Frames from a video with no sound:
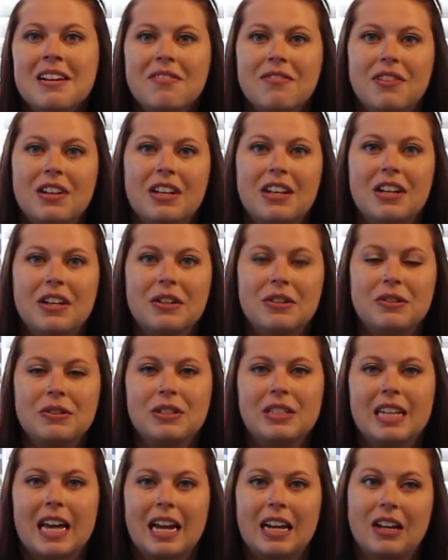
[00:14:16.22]

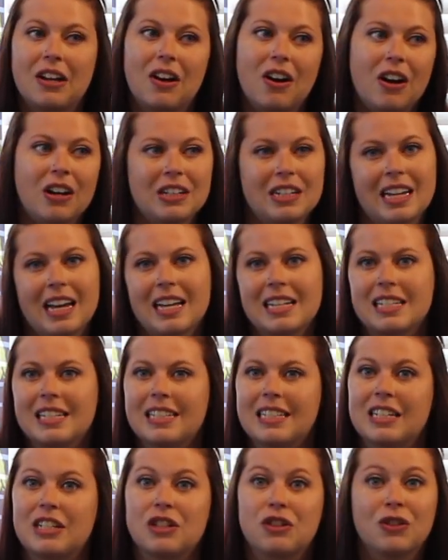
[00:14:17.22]
videos and
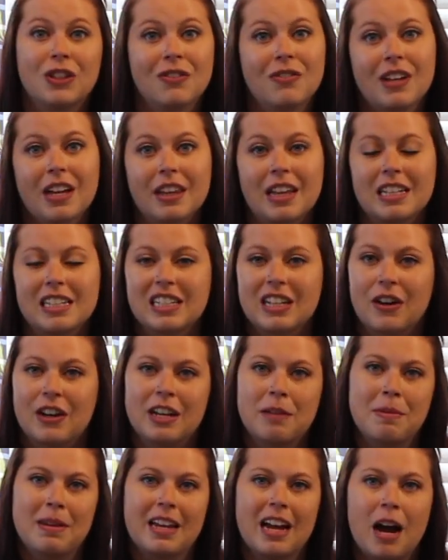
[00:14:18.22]
contests and trivia that's
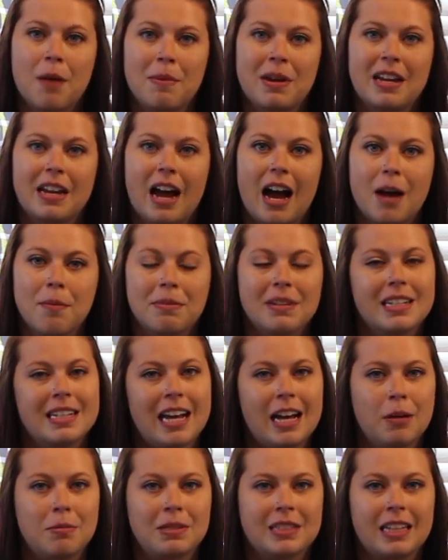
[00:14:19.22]
going to be coming up to
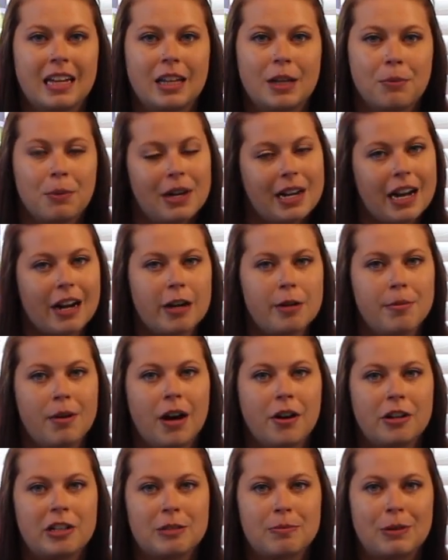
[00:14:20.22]
help celebrate Harry
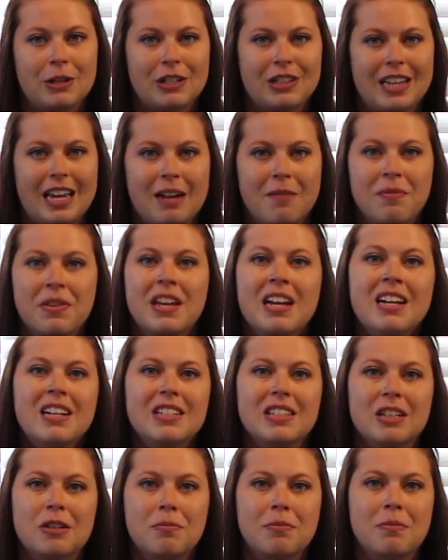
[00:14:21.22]
Potter's birthday.
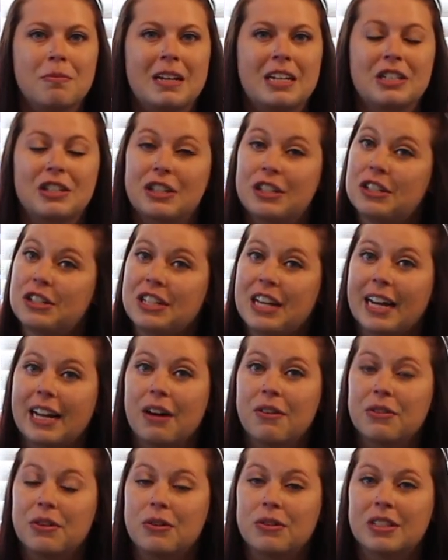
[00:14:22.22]
So make sure you check
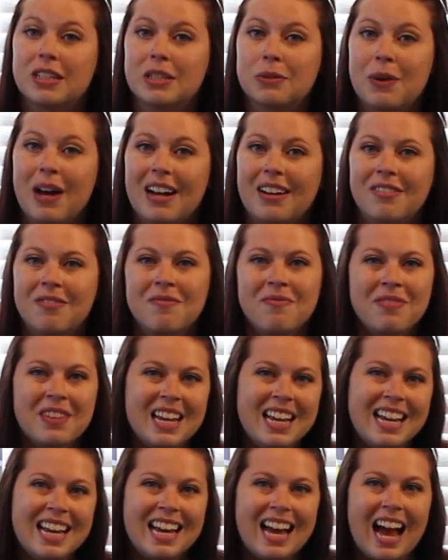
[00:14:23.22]
out those as well.
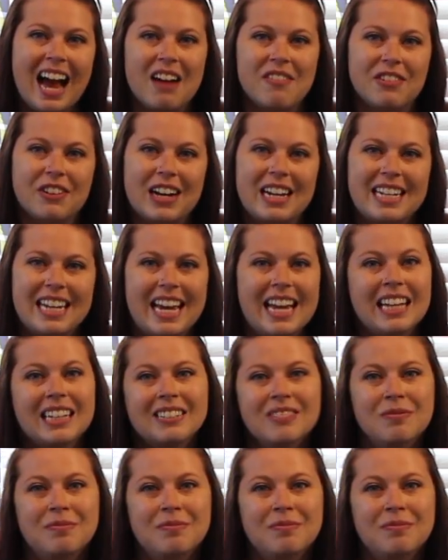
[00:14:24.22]
Have a great day.